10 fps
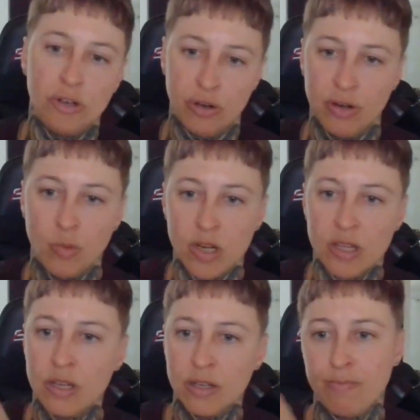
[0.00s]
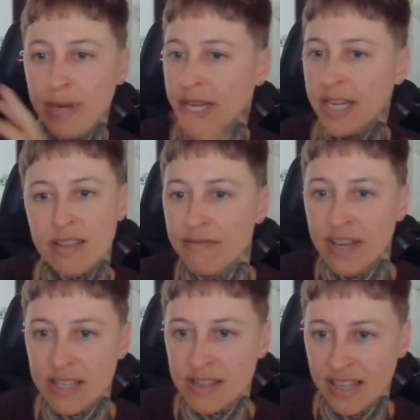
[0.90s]
during one of the biggest
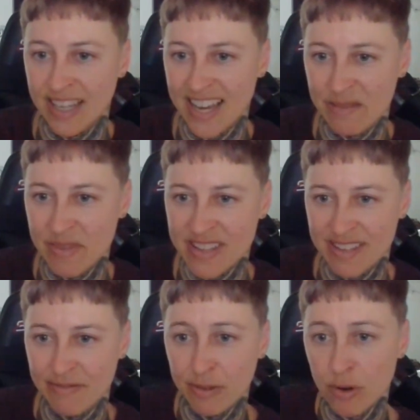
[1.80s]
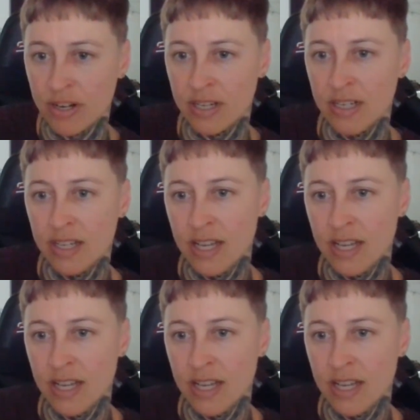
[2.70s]
events in cannabis in Florida,